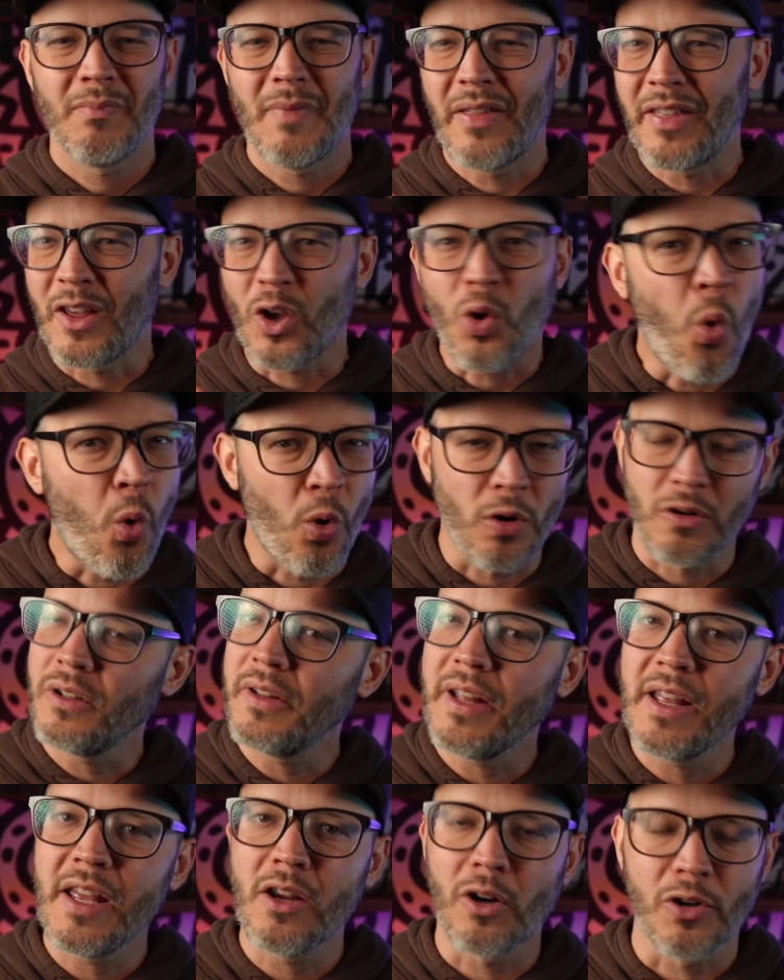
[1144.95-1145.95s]
I think
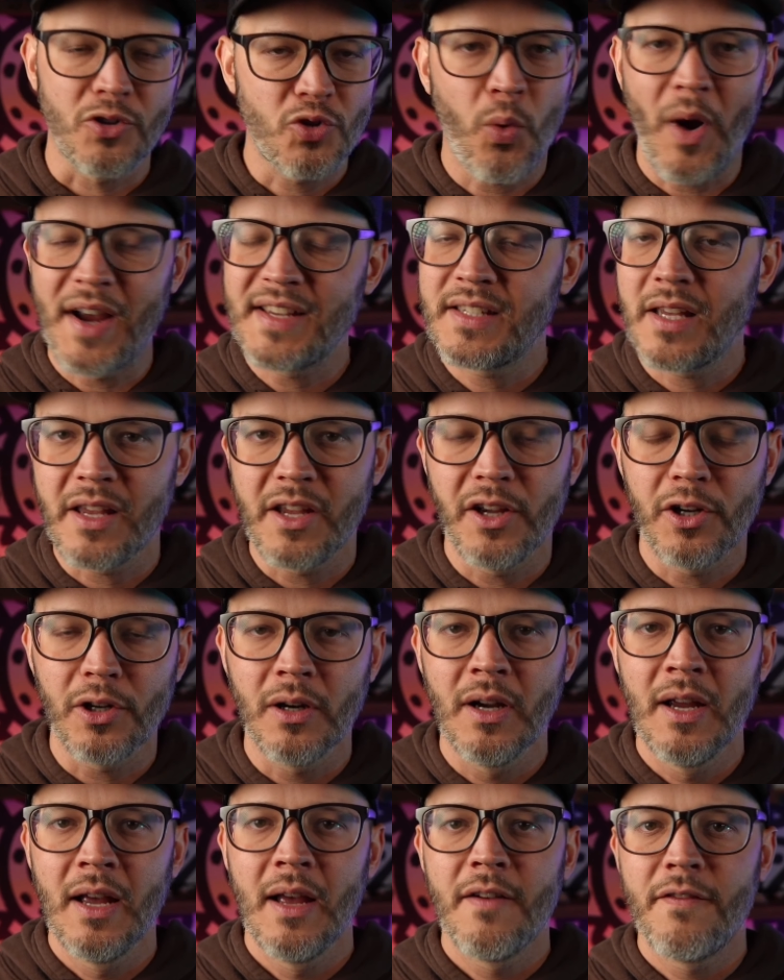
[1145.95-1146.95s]
quarterly or twice a
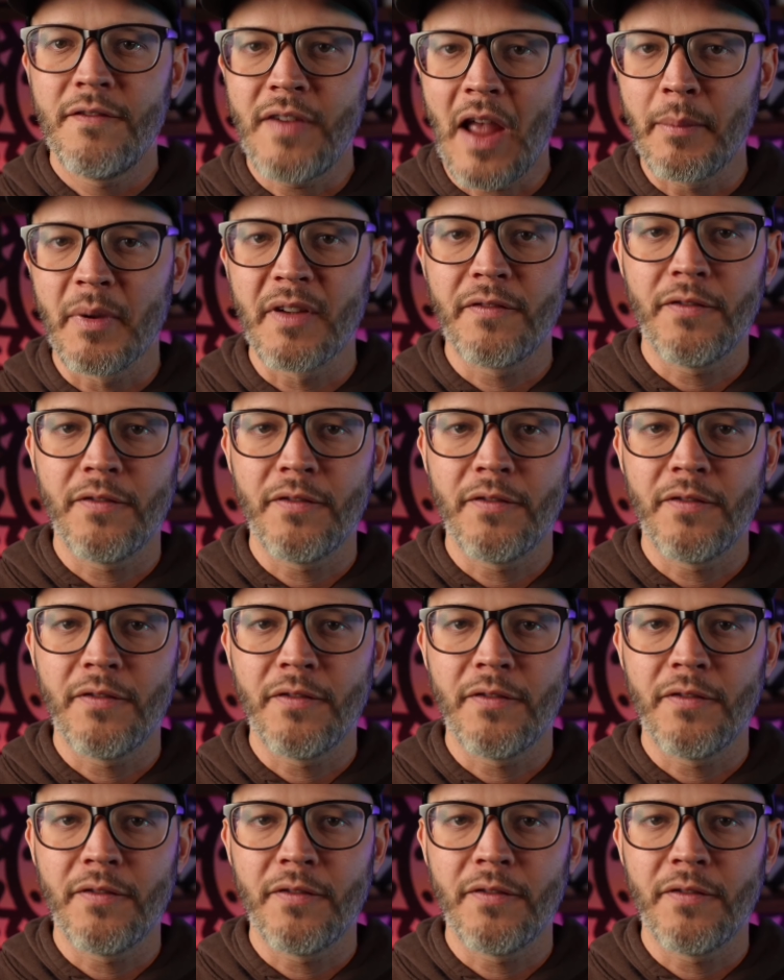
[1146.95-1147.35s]
year, family